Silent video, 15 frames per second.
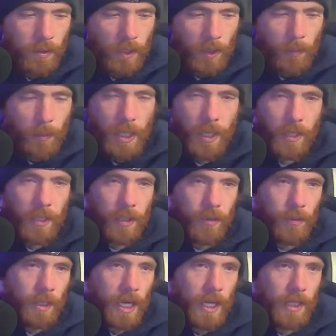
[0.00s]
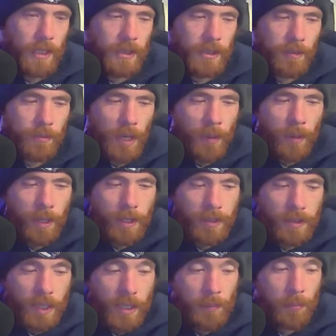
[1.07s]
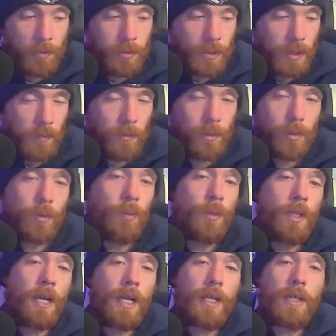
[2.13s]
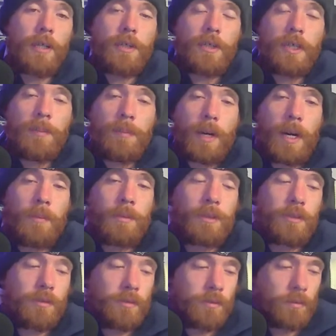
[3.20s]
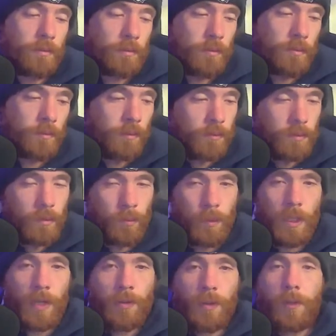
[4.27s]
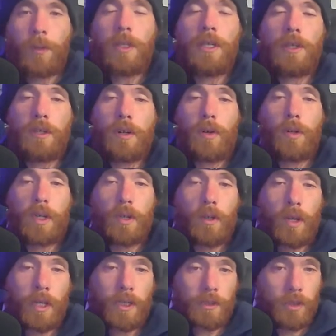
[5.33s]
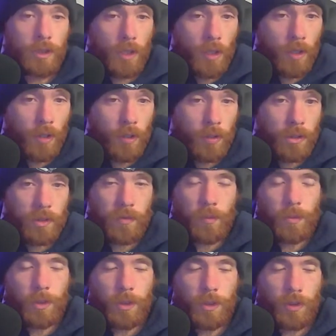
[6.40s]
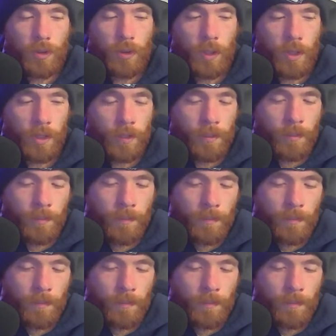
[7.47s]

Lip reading: Yeah, we gotta get some. I want a deep receiver, dude. We gotta get a deep option. I think we need to go get like a Jones from Detroit,